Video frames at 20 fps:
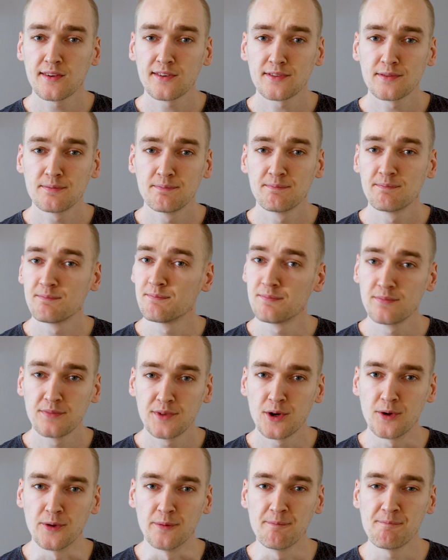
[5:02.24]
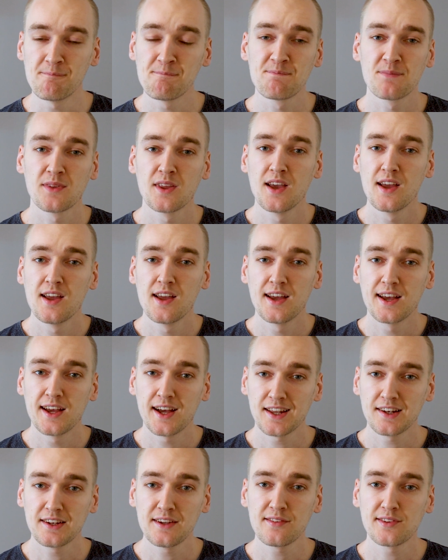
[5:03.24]
is no.
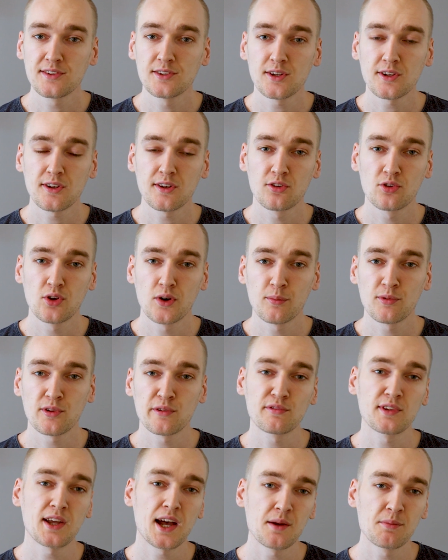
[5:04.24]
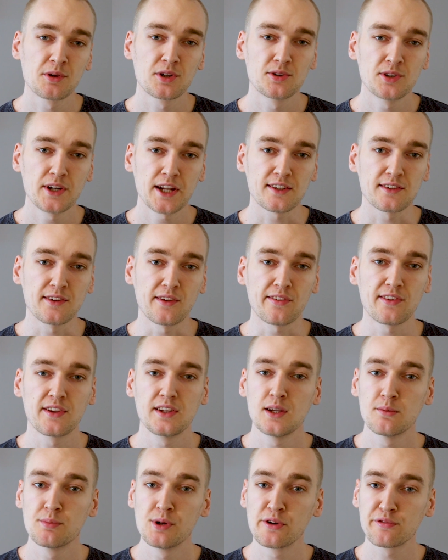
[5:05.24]
at least not in terms of time and correctness.
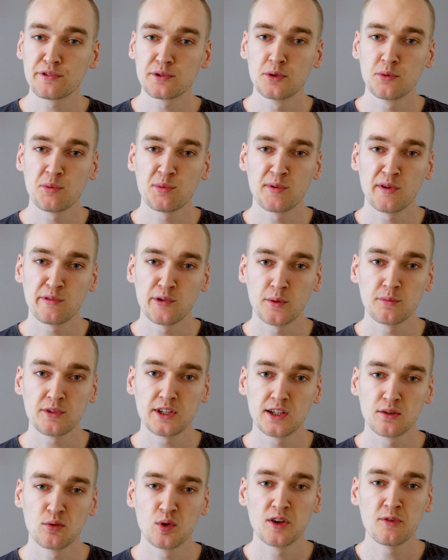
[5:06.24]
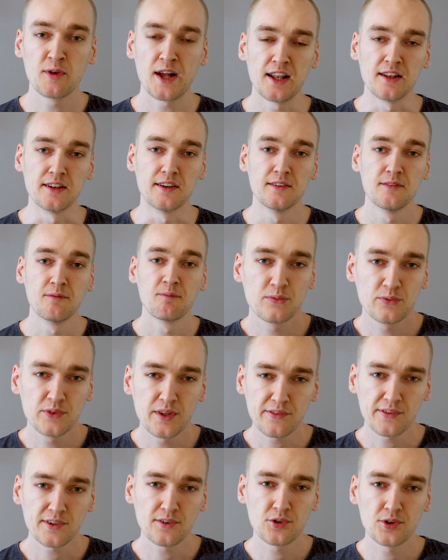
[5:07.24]
Here both groups performed equally well.
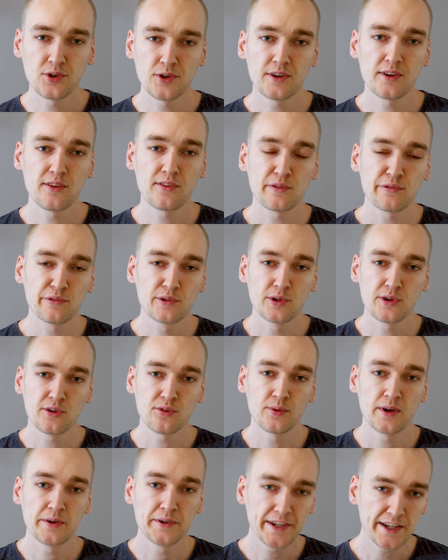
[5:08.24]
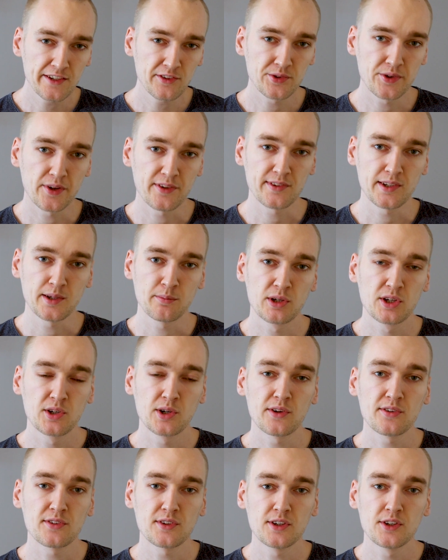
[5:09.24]
This in turn is of course very interesting
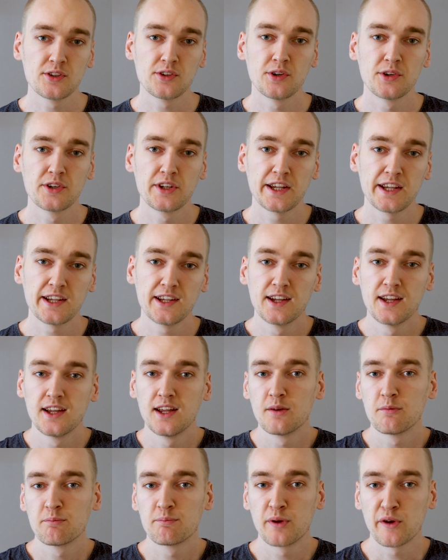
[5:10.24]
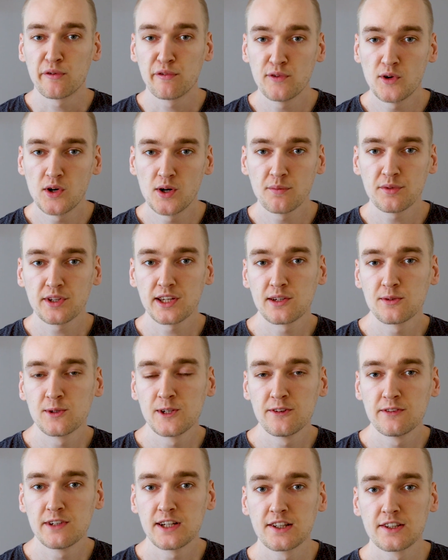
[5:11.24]
because although they performed
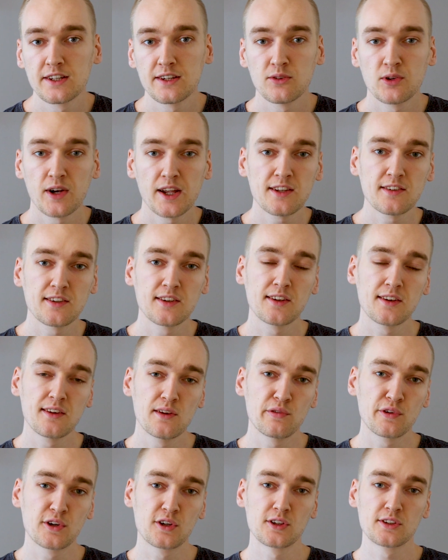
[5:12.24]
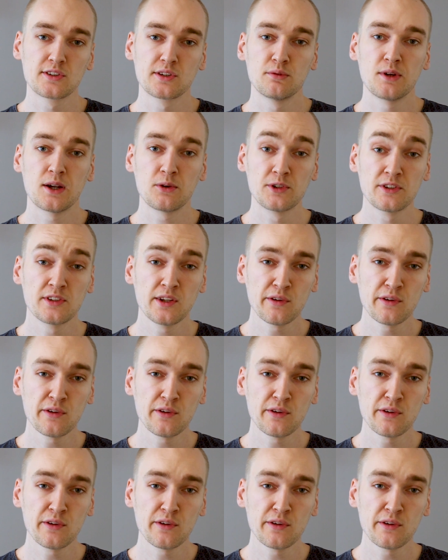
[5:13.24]
equally well, they rated the difficulty very